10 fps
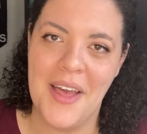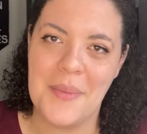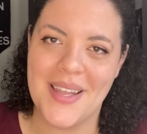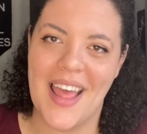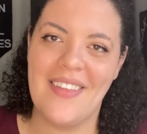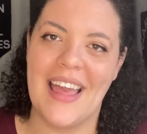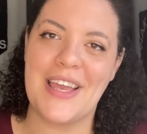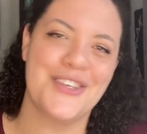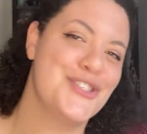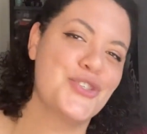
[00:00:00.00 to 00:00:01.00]
but I
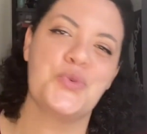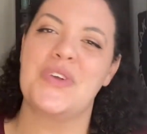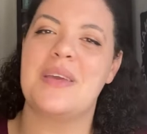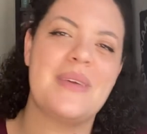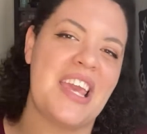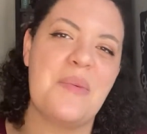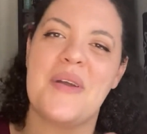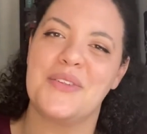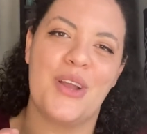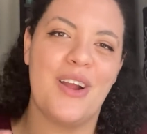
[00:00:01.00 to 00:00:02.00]
like scream
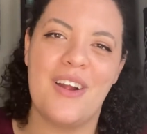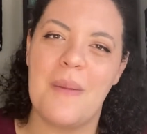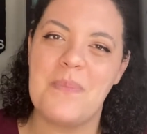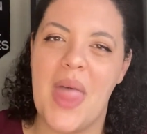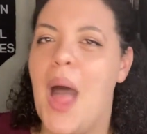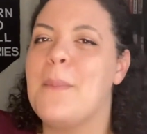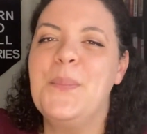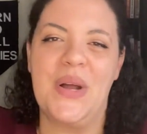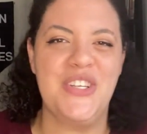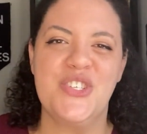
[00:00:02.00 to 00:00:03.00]
emailed her a
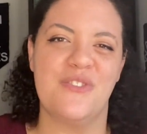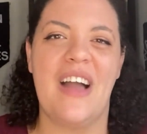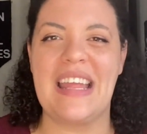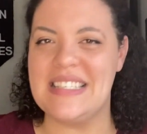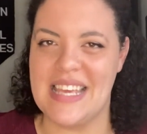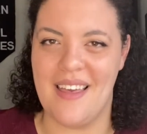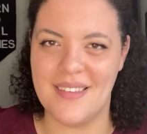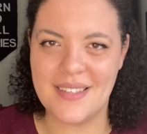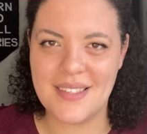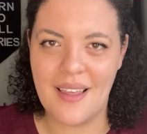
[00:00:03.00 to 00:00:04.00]
bunch of
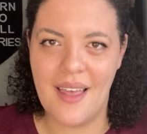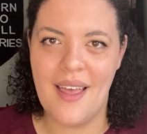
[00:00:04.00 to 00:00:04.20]
ideas